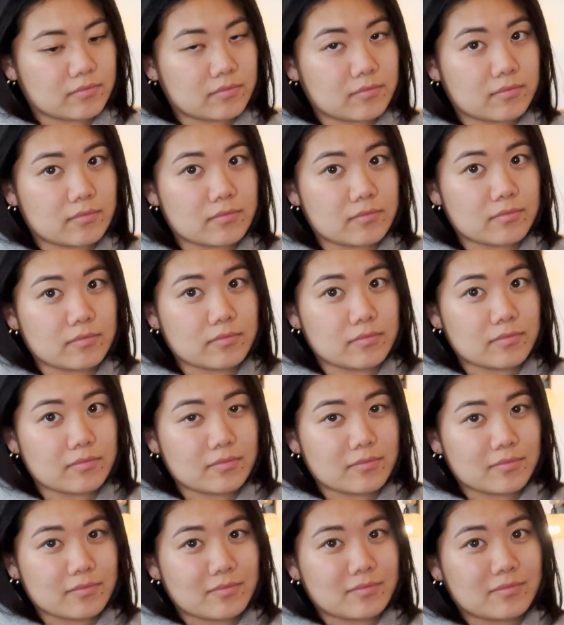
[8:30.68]

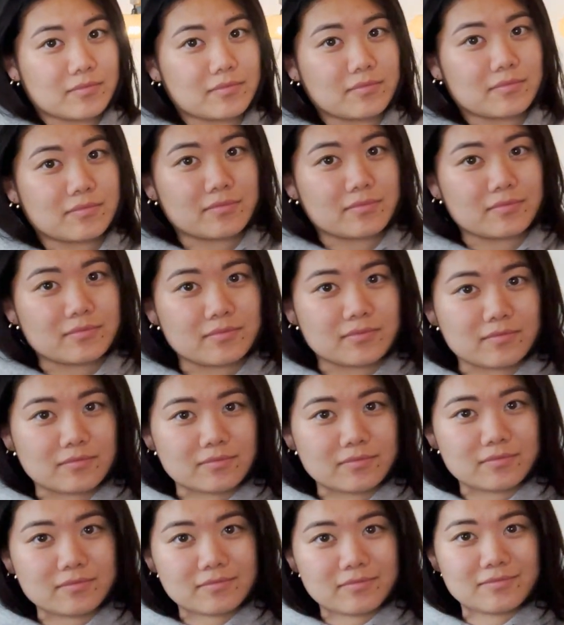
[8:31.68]

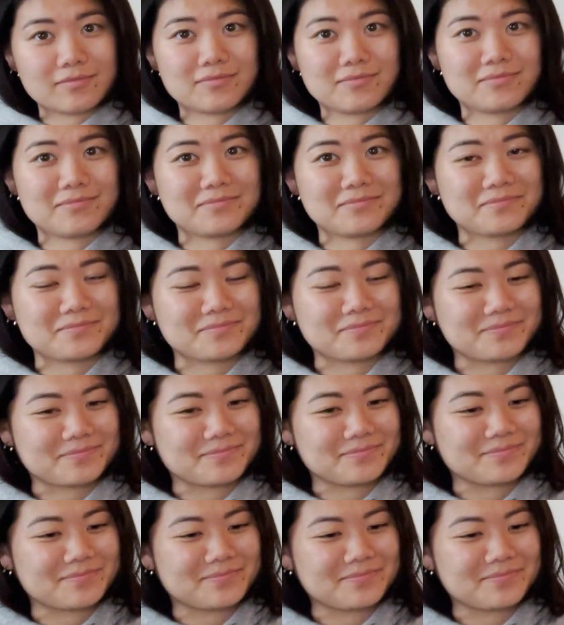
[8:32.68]
The person shown says nothing.